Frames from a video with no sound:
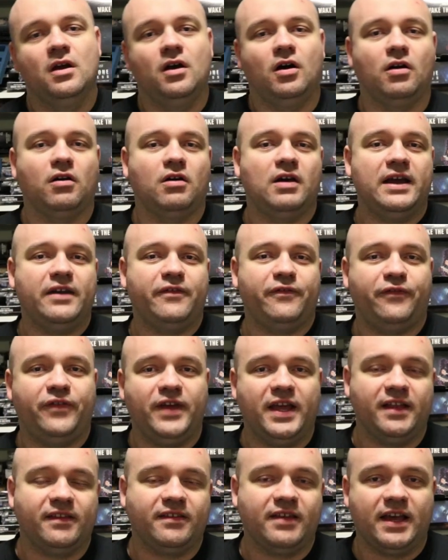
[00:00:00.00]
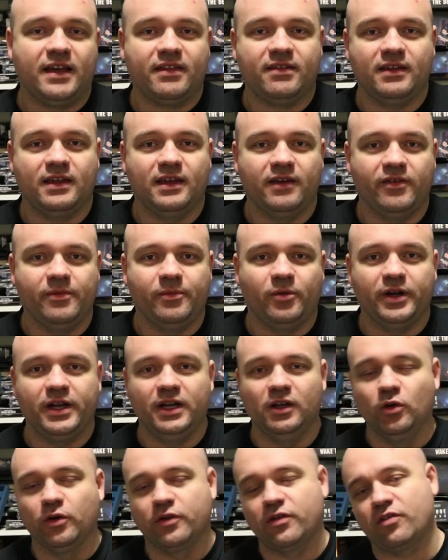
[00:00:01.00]
Alright, fantastic everybody.
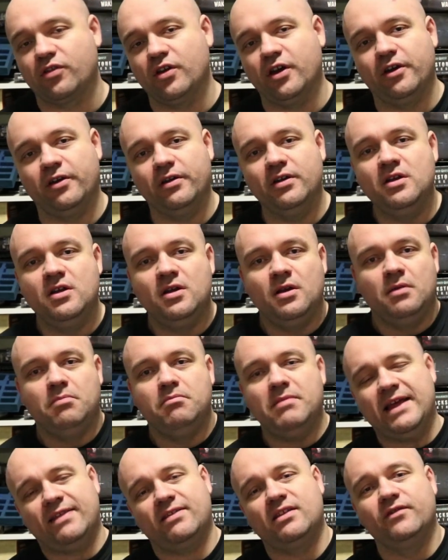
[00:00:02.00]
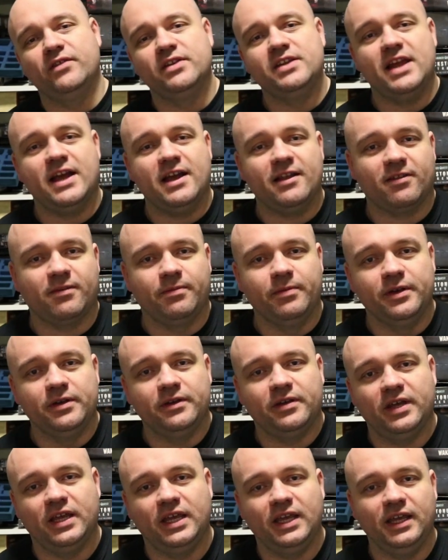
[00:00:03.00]
Look, so massive
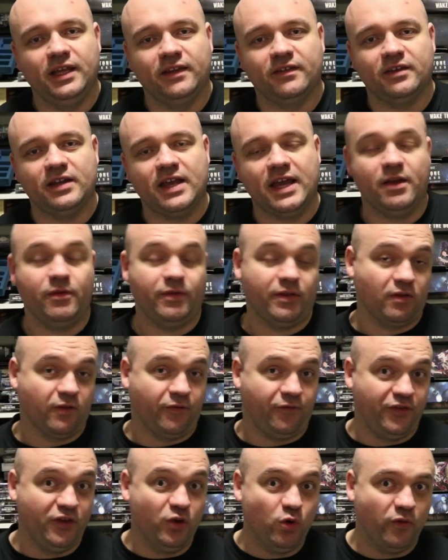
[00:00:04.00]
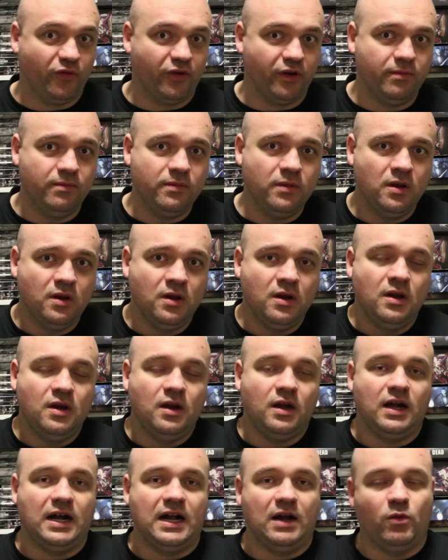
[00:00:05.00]
announcement here today. There's a few of them.
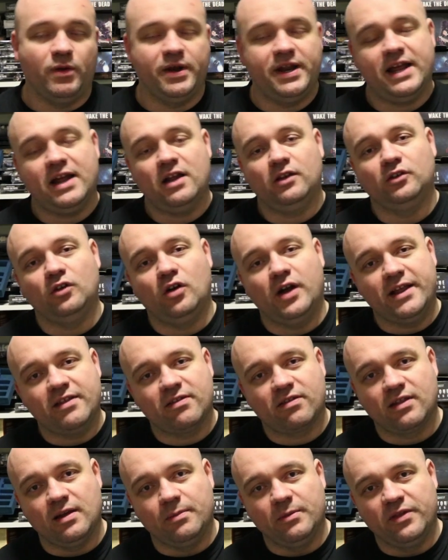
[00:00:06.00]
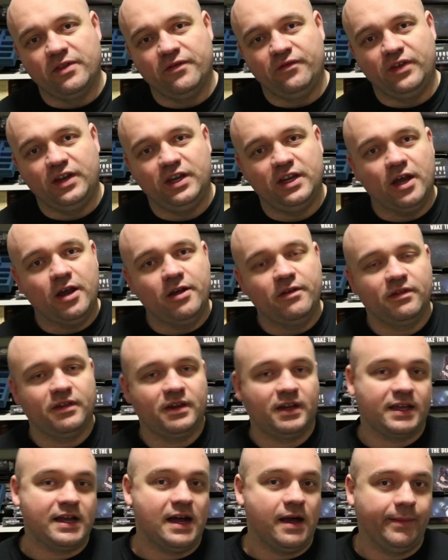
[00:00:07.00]
Uh, I want to outline some of the videos that
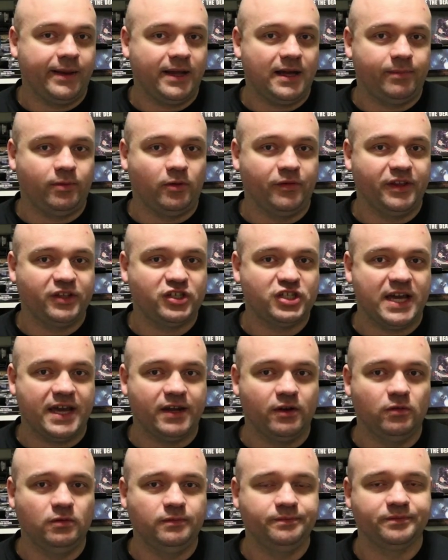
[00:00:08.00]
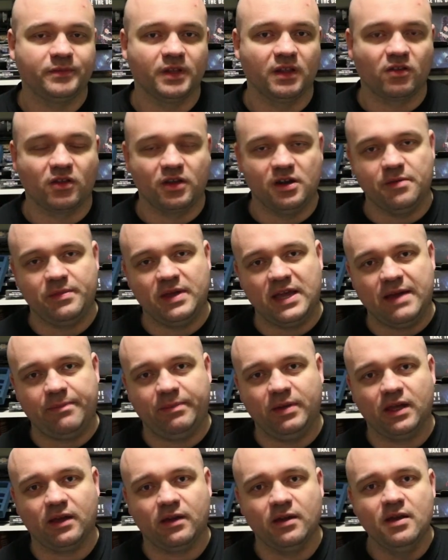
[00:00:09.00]
are coming up on the channel. It's going to be
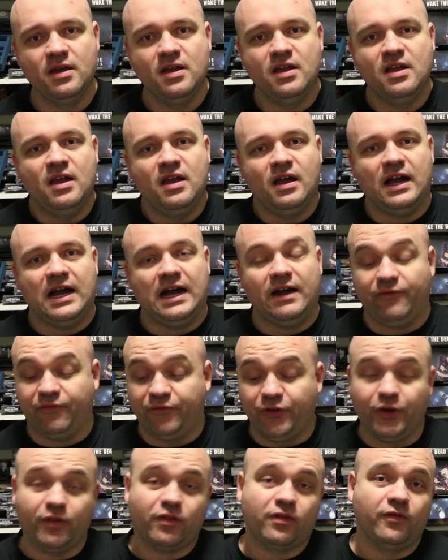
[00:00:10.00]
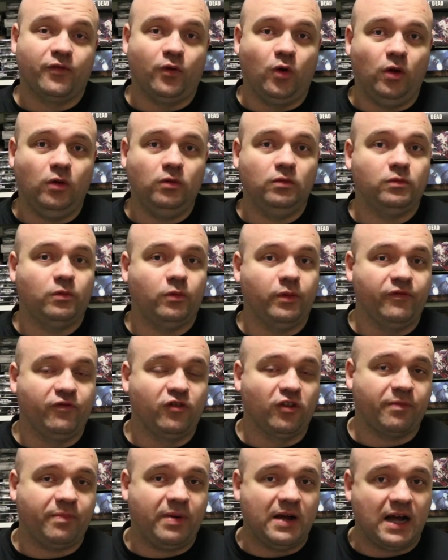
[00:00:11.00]
epic. Uh, first of all, we've
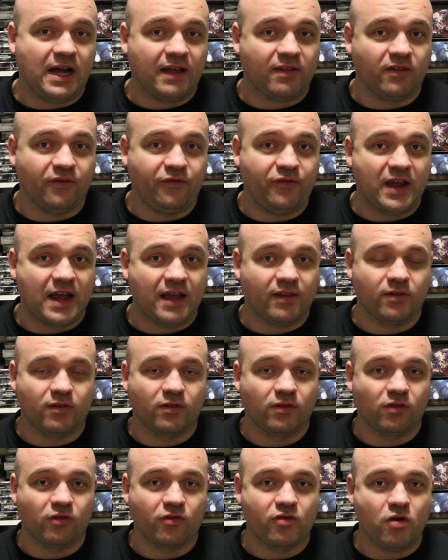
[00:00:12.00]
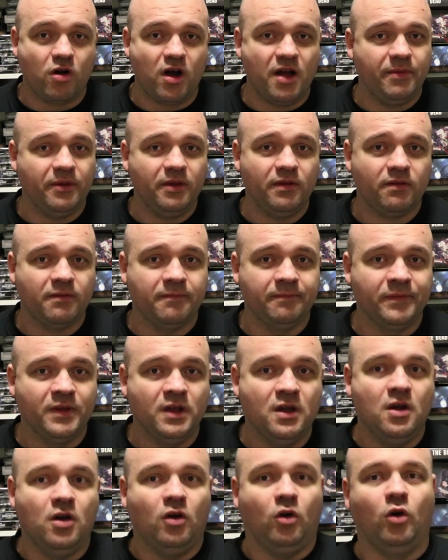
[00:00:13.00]
just passed a thousand subscribers,
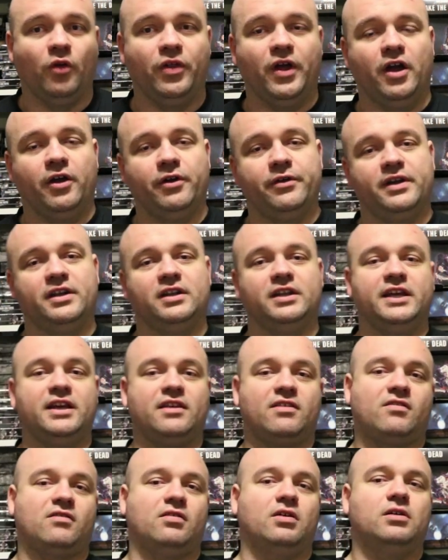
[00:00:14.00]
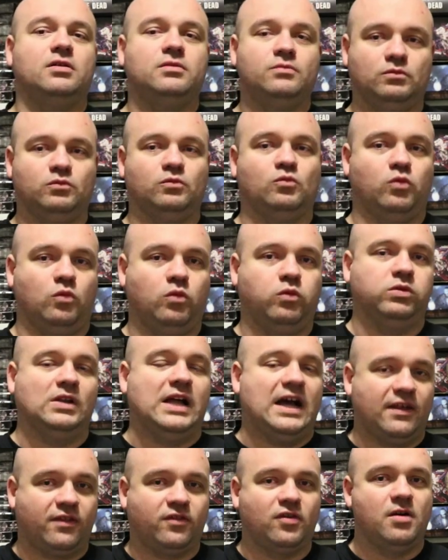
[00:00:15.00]
although at least
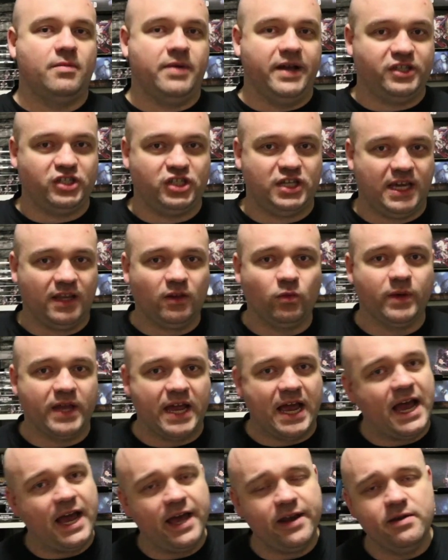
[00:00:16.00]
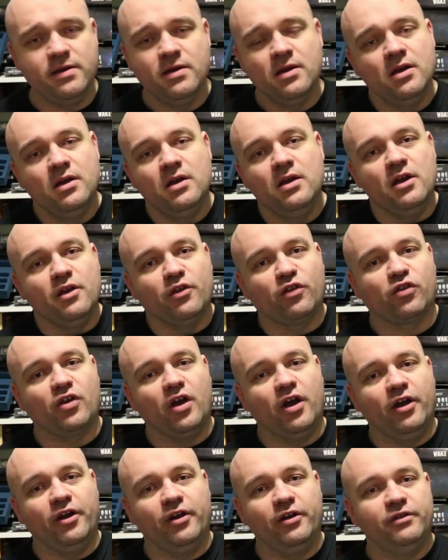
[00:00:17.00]
last time I checked we had.
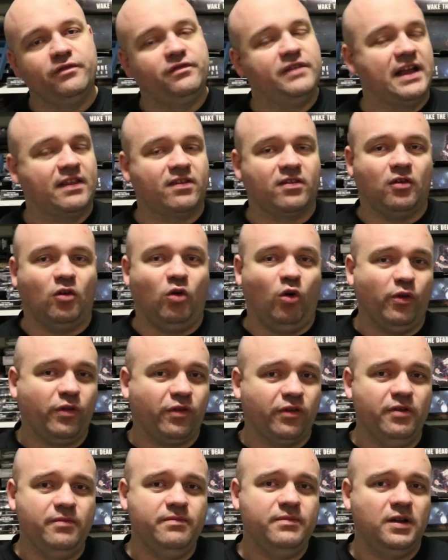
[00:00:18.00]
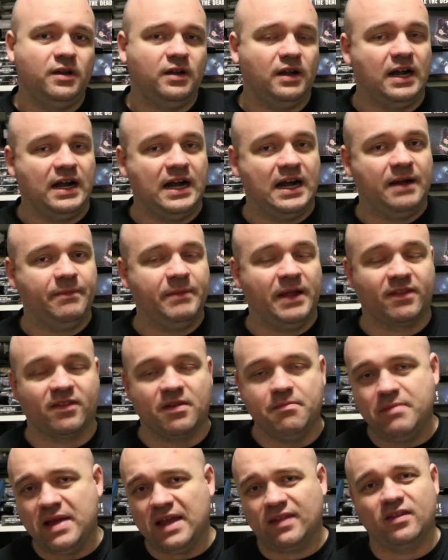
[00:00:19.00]
So that's awesome. Um, that's
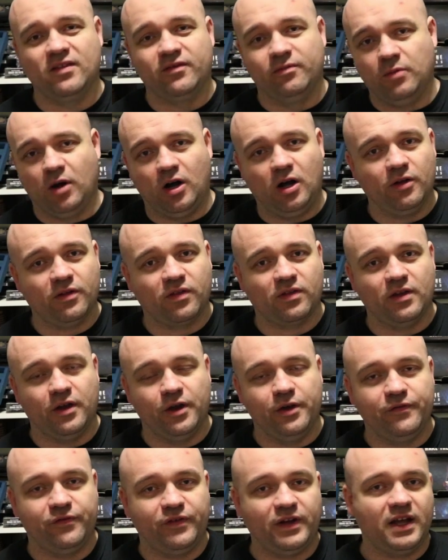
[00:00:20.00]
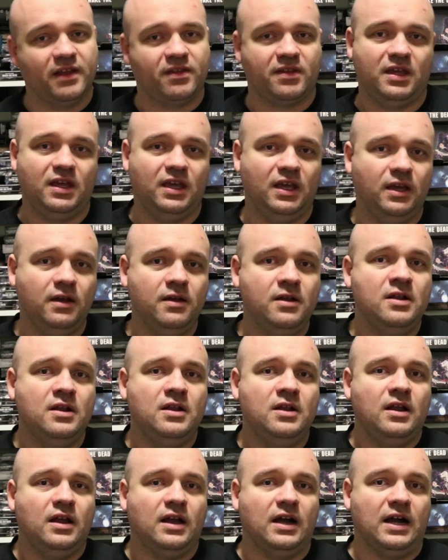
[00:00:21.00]
a massive milestone for us here.
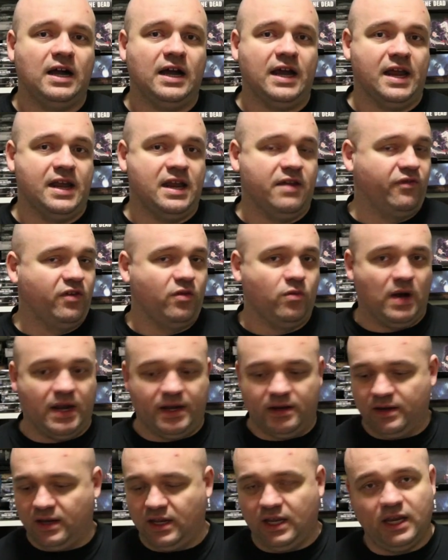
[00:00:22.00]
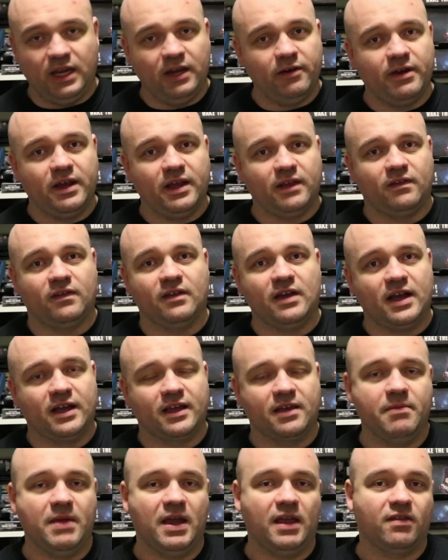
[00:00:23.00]
Uh, and everyone here at uh,
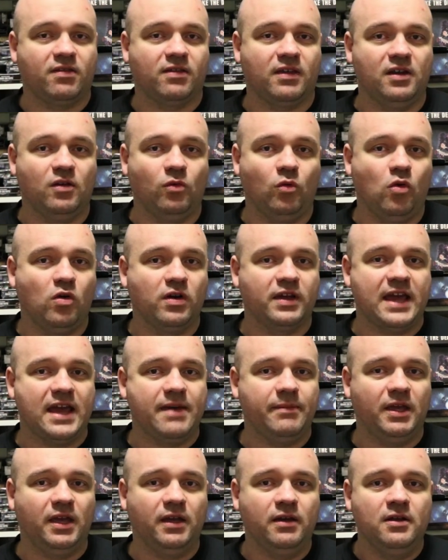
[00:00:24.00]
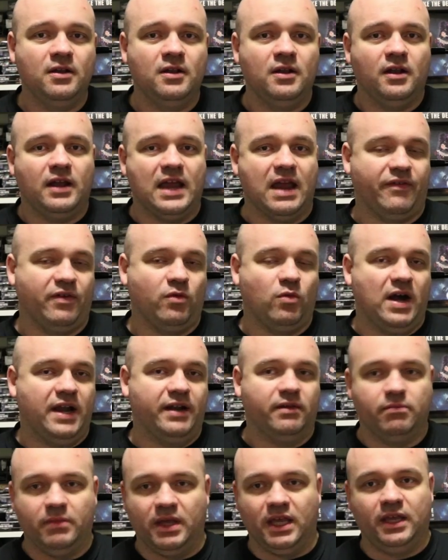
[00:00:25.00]
Command Center Wargaming,
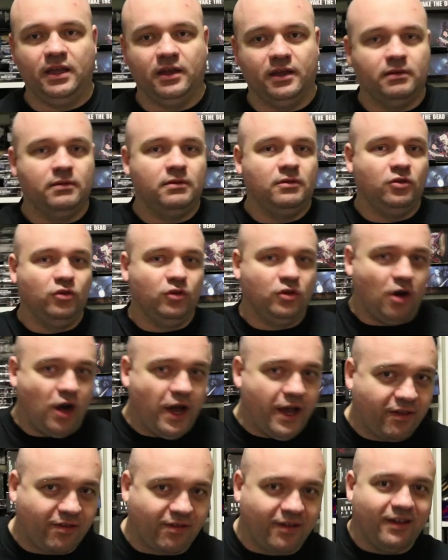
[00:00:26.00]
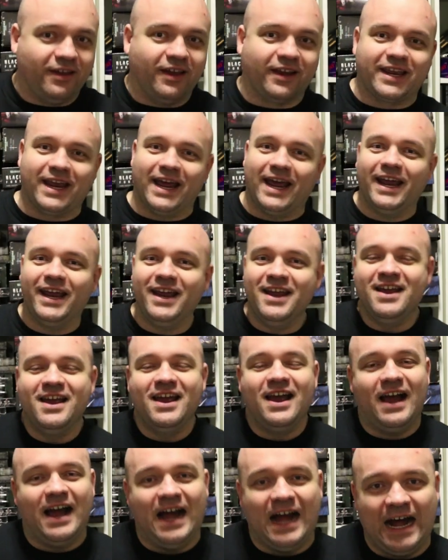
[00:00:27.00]
everyone, me and you guys, okay?
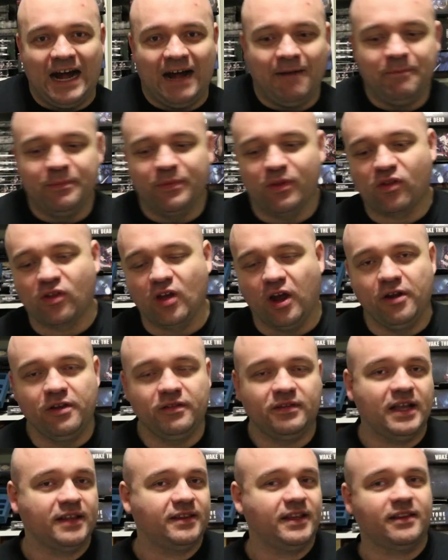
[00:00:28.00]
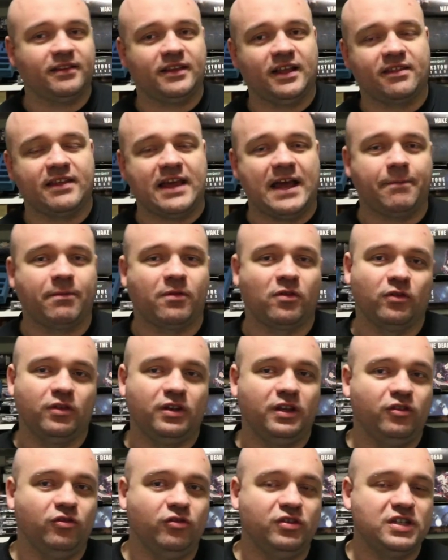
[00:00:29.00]
Um, so that, that that's
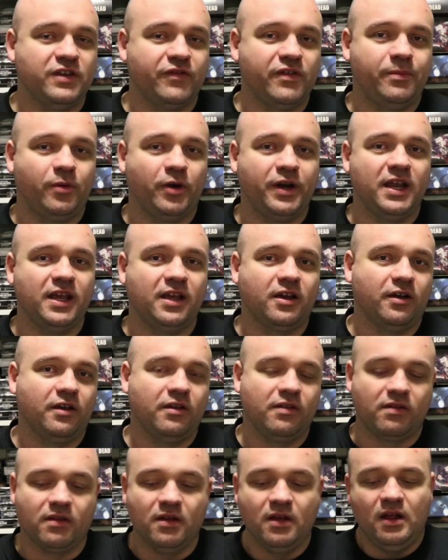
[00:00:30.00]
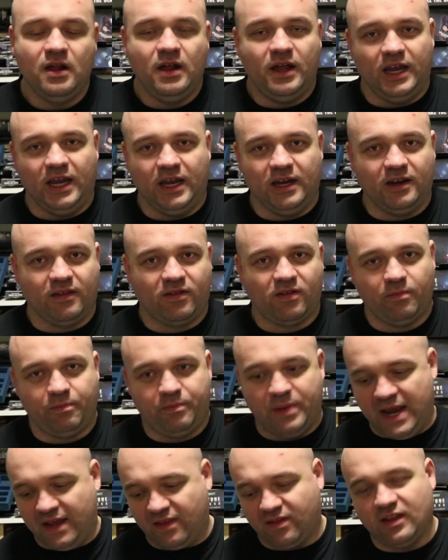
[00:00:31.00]
absolutely huge, everybody, because it's
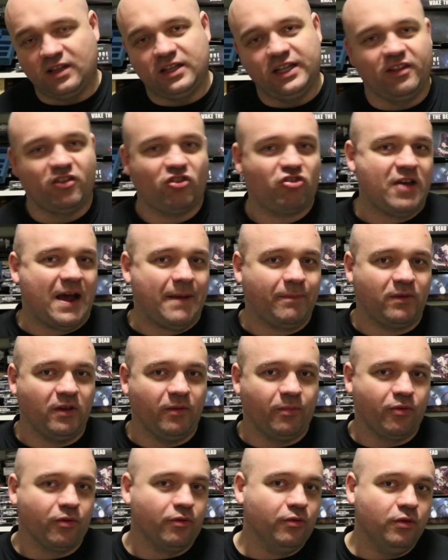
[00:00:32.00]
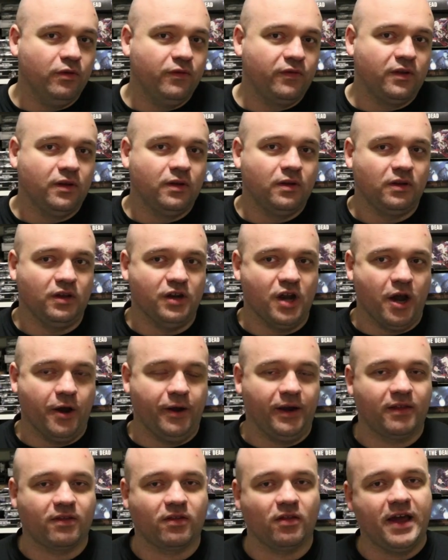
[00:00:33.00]
basically it's chapter approved. You know,
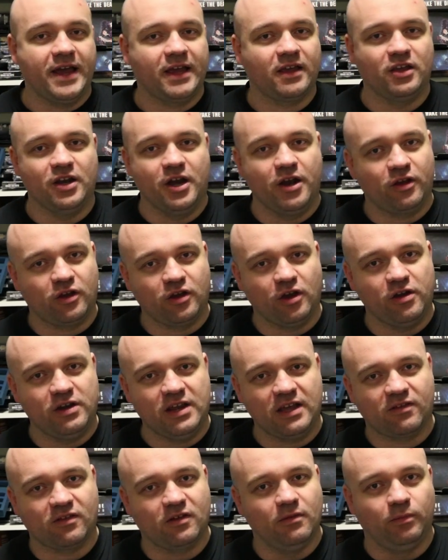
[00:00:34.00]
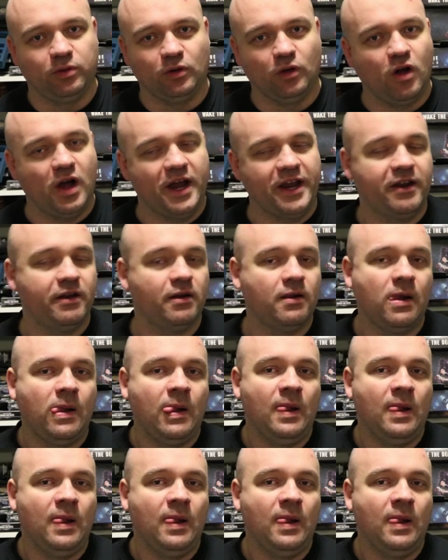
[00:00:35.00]
it's like, you know, Codex compliant.